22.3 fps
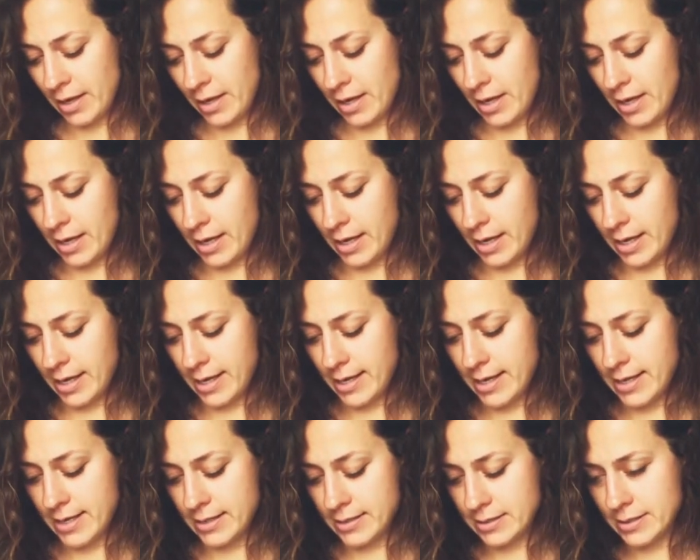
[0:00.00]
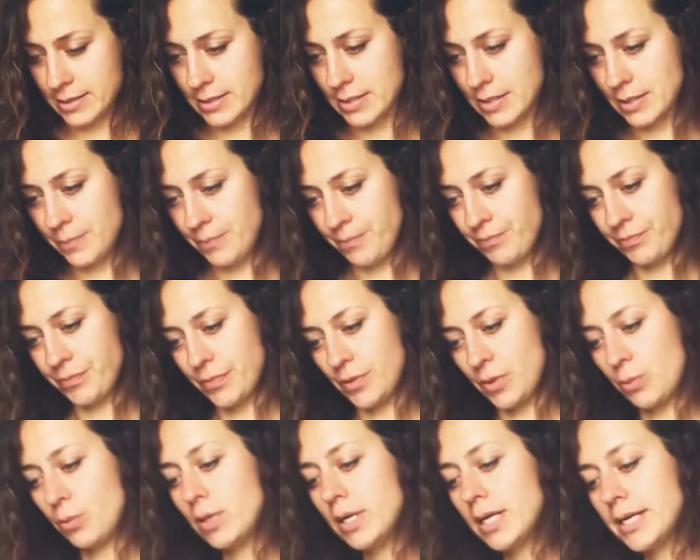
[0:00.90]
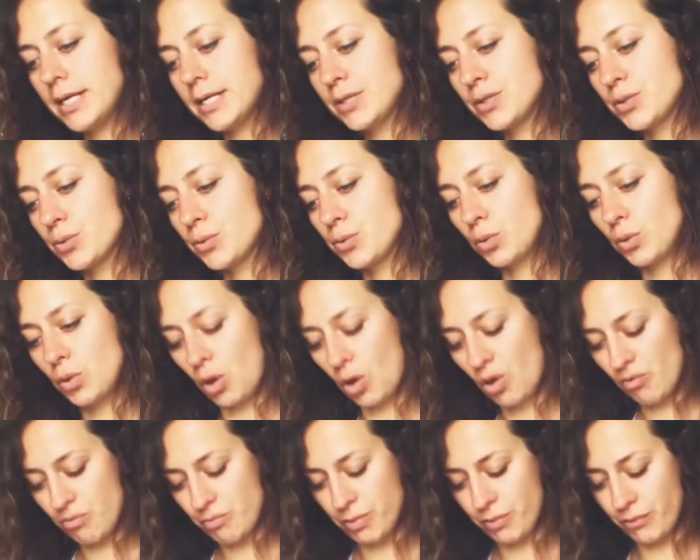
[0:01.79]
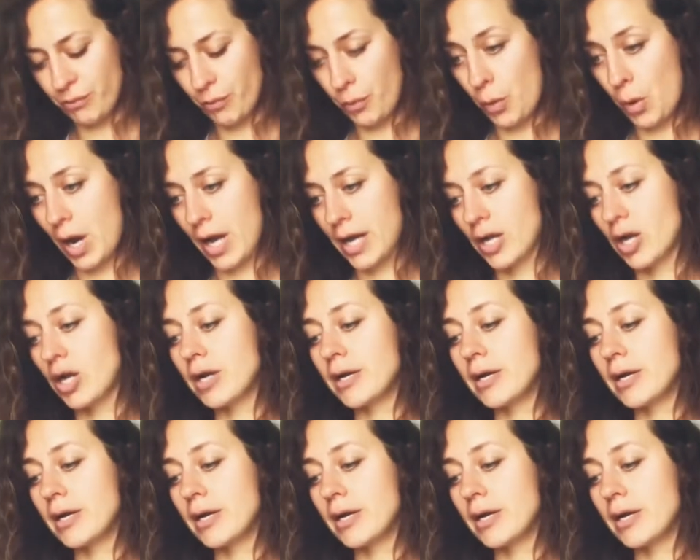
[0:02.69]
and we'll let it cool off before I'm gonna